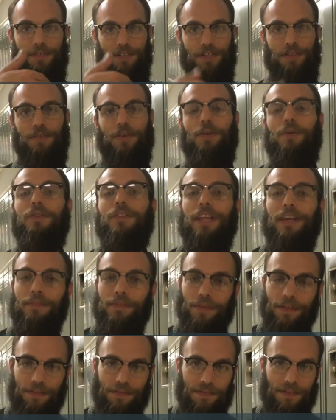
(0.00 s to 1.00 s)
your own
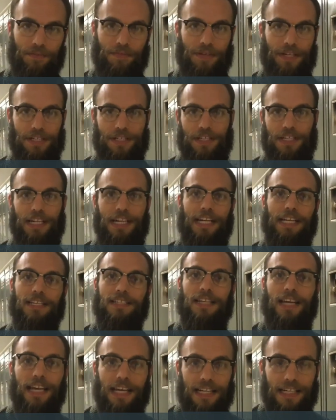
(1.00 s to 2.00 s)
level of depression and
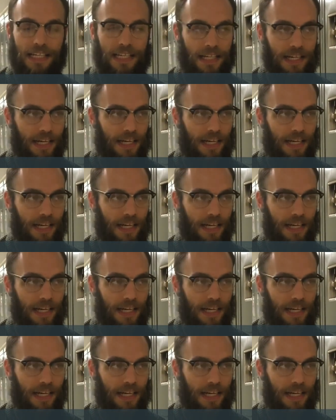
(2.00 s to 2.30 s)
anxiety.